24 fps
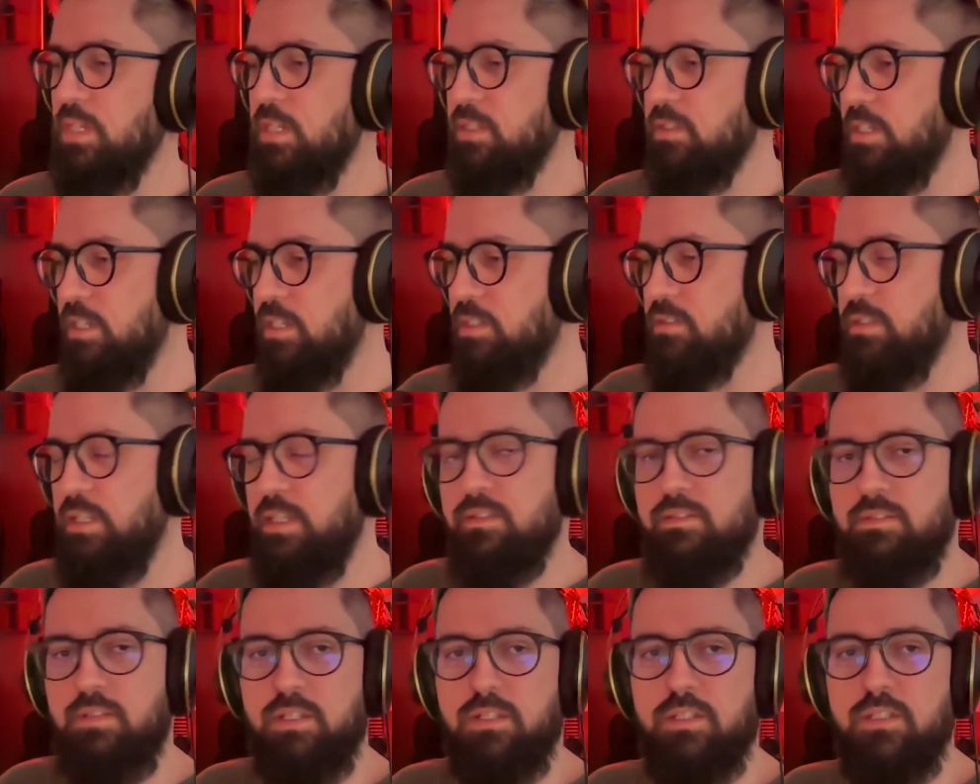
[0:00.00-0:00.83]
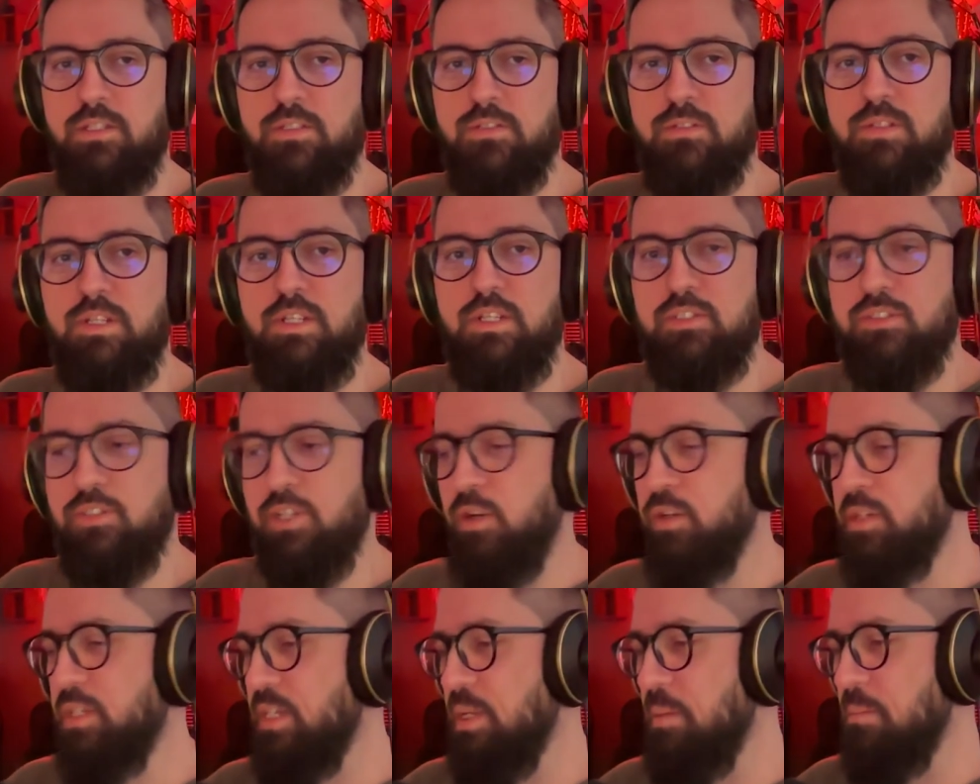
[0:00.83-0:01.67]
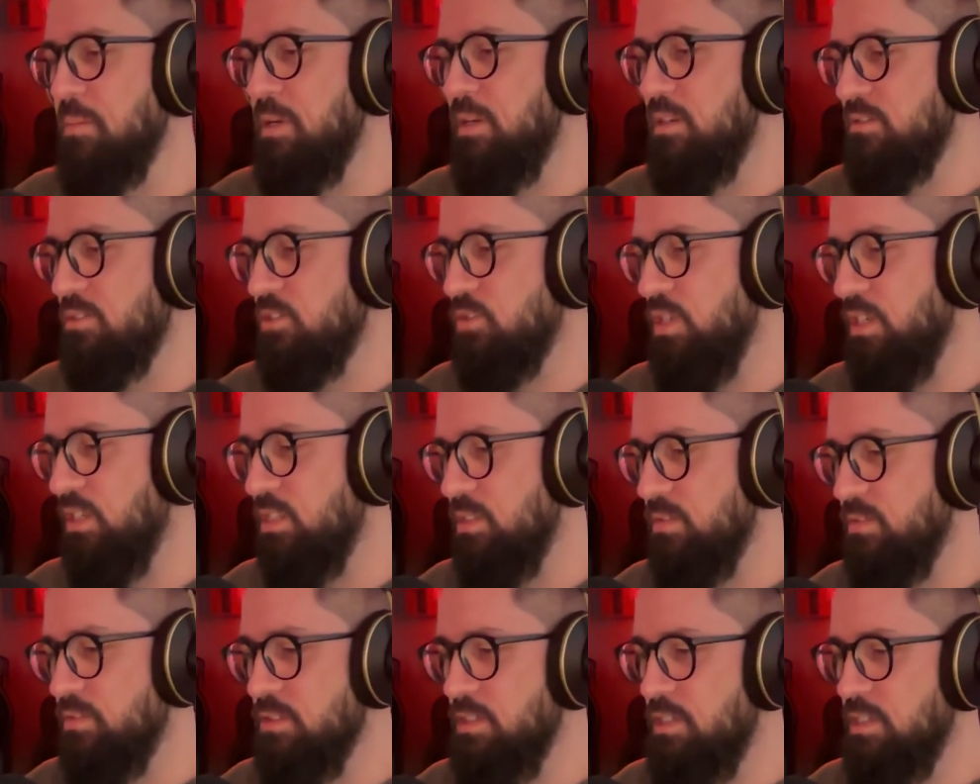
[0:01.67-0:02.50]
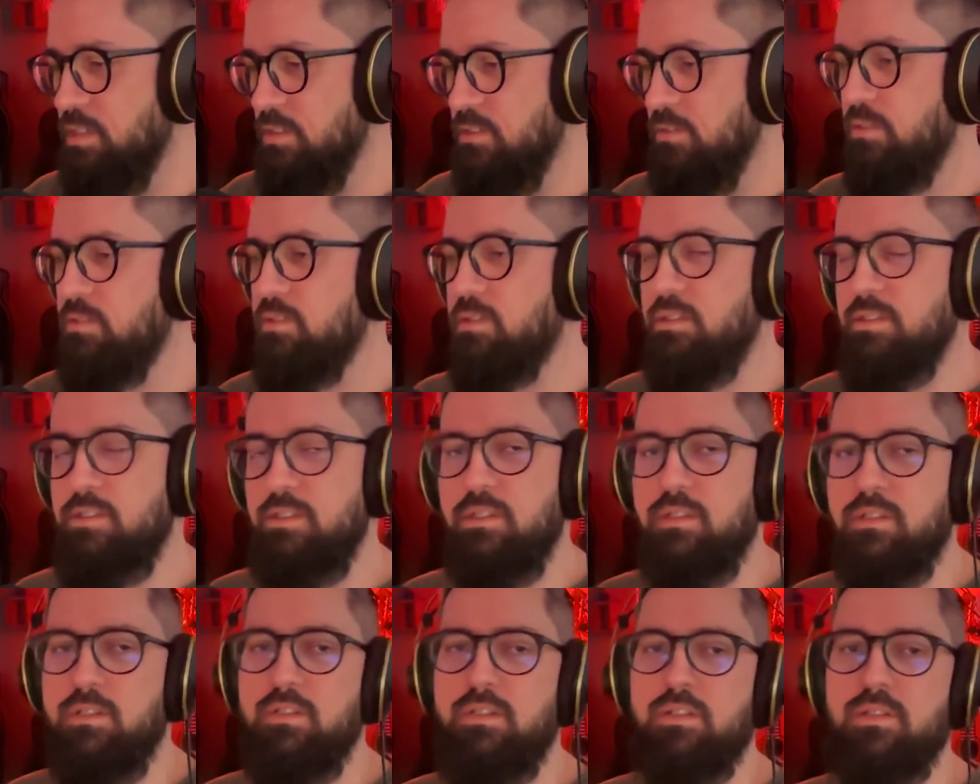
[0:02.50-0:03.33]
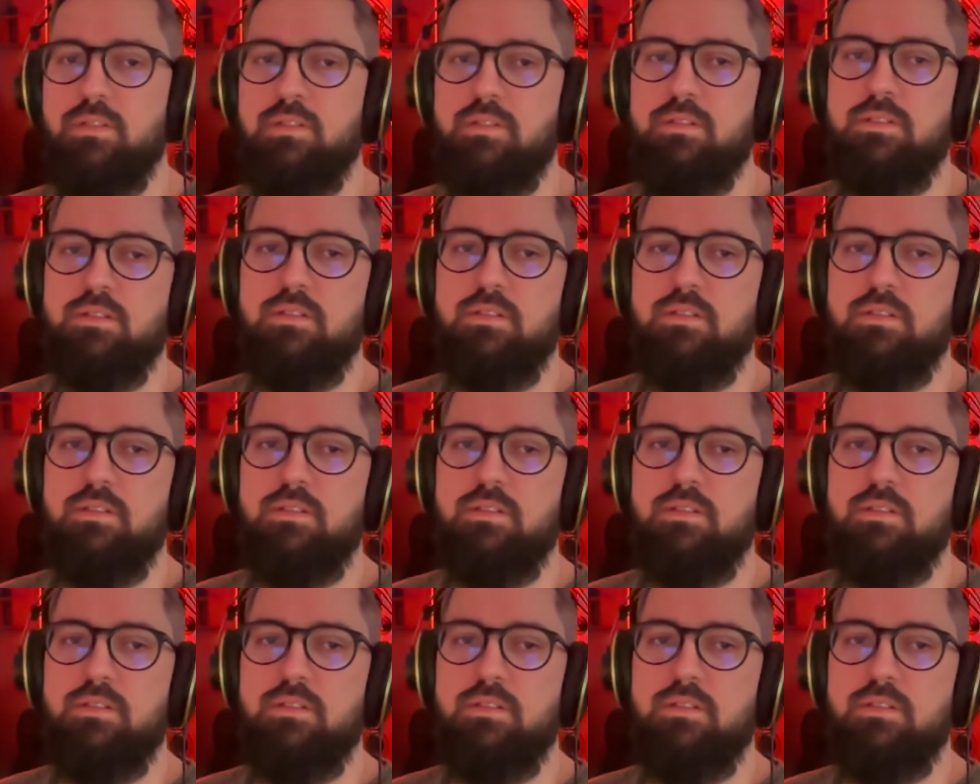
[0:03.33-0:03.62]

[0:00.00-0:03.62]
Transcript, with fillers: Yeah, th- thank you. Talking about creative skills, uh,